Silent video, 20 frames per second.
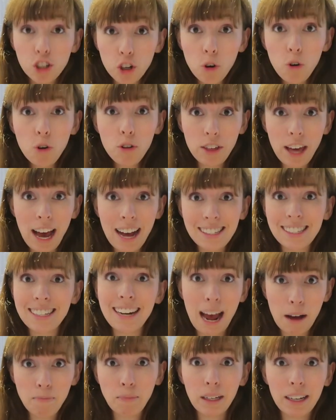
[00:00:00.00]
2,000
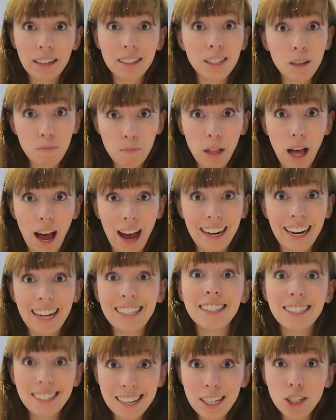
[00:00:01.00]
applicants applied
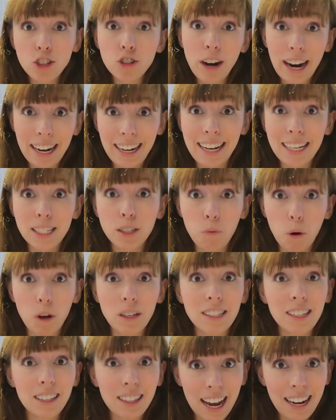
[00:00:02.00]
and 6 trainees were
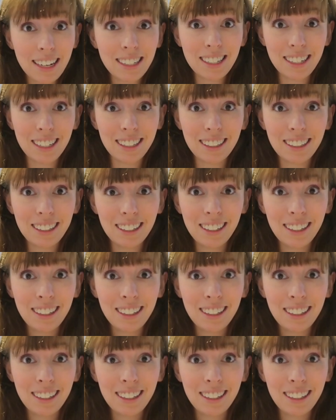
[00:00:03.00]
selected.